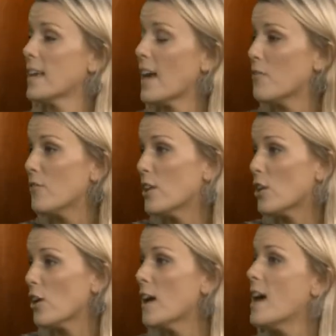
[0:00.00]
and get
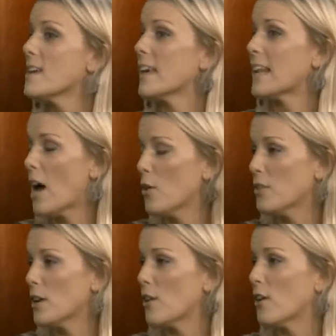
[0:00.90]
fitter, get
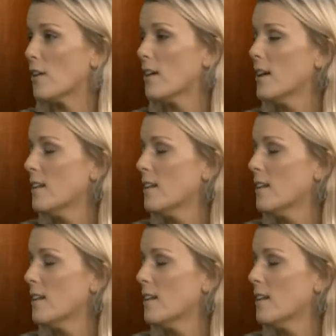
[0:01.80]
healthier,